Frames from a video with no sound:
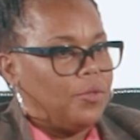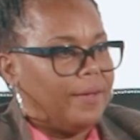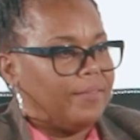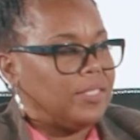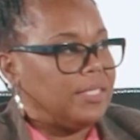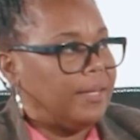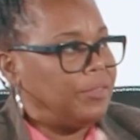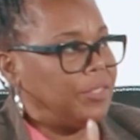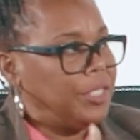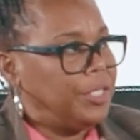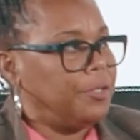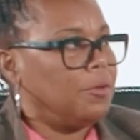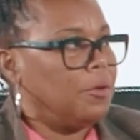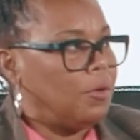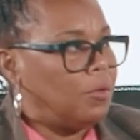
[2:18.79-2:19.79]
you have a 17
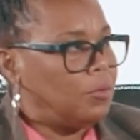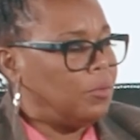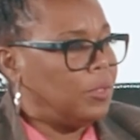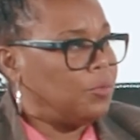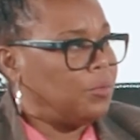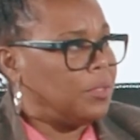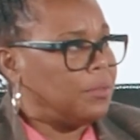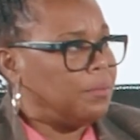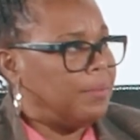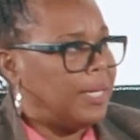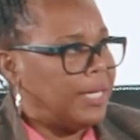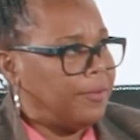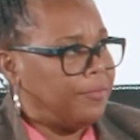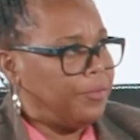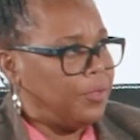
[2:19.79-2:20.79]
year old, which was my
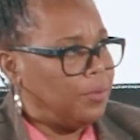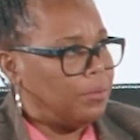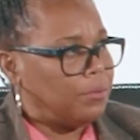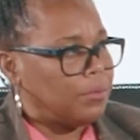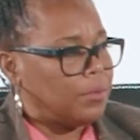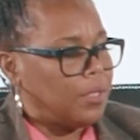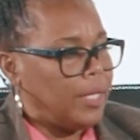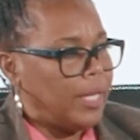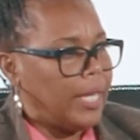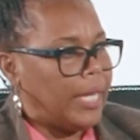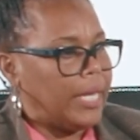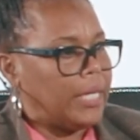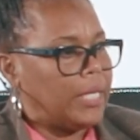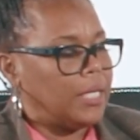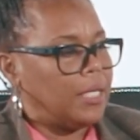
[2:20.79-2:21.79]
nephew,
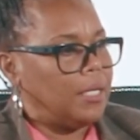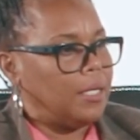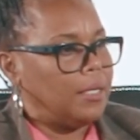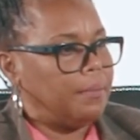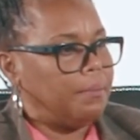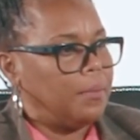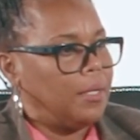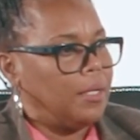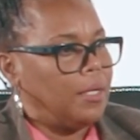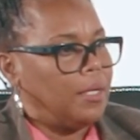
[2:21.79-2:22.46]
and um,